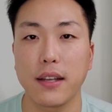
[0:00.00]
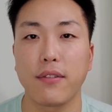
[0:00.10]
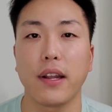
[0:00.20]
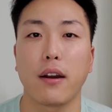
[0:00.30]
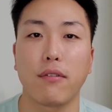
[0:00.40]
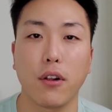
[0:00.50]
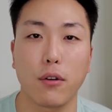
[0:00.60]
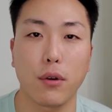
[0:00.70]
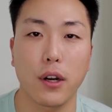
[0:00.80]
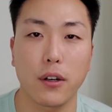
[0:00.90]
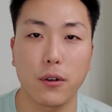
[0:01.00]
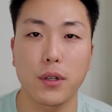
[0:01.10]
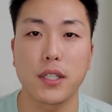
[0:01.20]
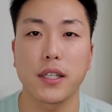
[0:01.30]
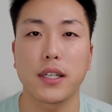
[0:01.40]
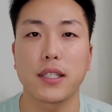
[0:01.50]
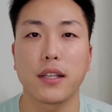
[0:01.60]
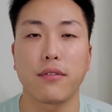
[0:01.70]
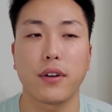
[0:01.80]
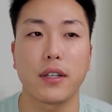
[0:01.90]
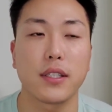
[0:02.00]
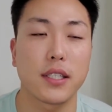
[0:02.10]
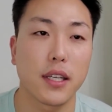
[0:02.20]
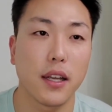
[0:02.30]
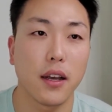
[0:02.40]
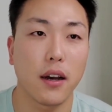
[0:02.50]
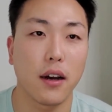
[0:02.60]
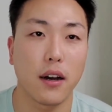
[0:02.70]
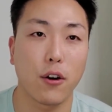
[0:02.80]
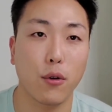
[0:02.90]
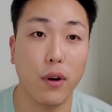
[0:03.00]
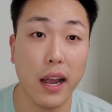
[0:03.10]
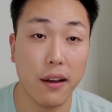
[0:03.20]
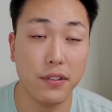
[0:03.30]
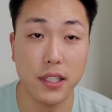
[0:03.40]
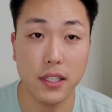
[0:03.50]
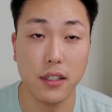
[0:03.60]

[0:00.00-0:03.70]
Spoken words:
different hair follicle characteristics, different grafts,